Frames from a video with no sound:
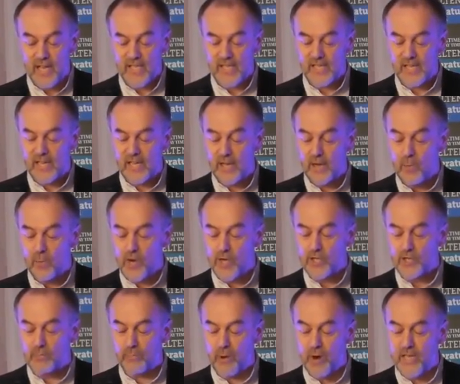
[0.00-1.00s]
see
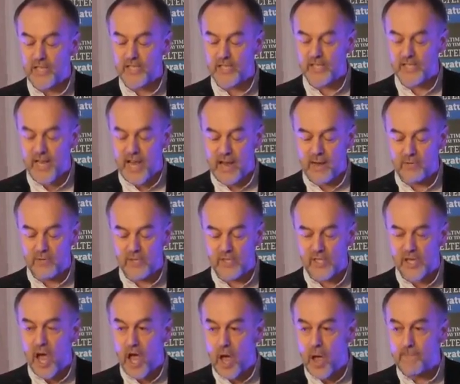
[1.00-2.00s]
which breast
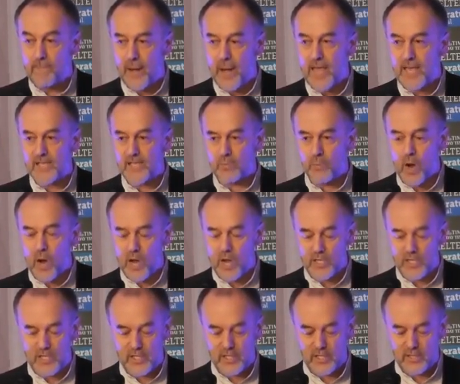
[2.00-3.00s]
sounds are place
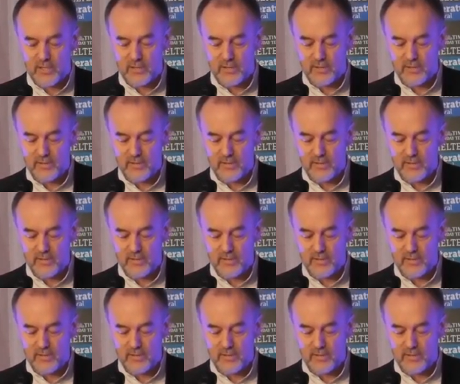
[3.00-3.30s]
words.